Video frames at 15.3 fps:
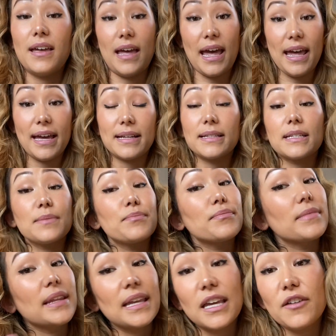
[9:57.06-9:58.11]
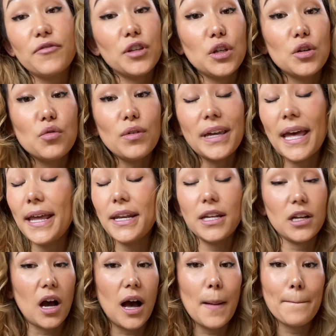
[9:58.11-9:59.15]
And if you
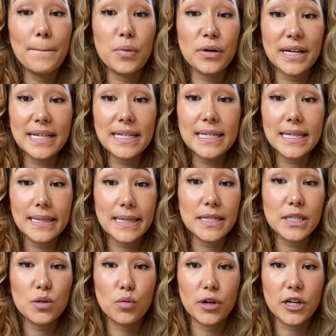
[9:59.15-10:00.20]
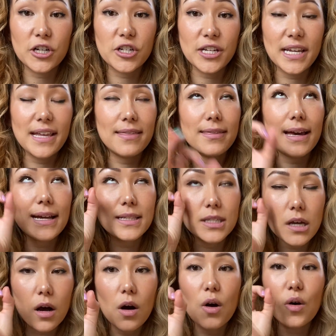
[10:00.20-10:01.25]
cannot print this worksheet, that's
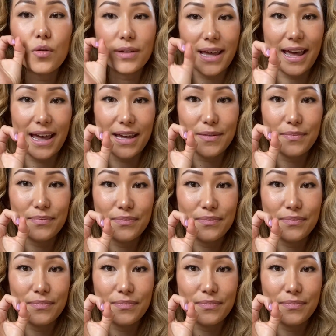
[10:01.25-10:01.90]
okay.